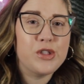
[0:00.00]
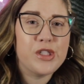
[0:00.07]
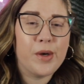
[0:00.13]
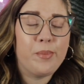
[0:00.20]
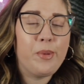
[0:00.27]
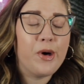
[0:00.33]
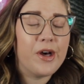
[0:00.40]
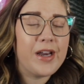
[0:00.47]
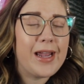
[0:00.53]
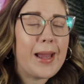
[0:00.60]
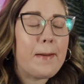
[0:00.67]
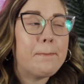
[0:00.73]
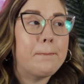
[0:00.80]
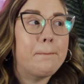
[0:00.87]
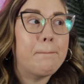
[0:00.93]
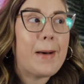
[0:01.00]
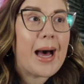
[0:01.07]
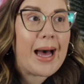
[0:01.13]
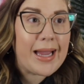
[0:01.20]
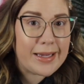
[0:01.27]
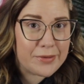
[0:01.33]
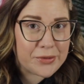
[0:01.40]
to put it
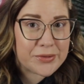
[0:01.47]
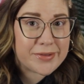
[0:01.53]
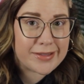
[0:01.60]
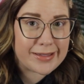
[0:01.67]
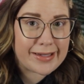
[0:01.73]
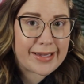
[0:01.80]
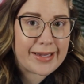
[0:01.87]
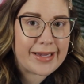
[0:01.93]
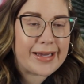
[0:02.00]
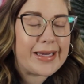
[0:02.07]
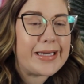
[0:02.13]
mildly,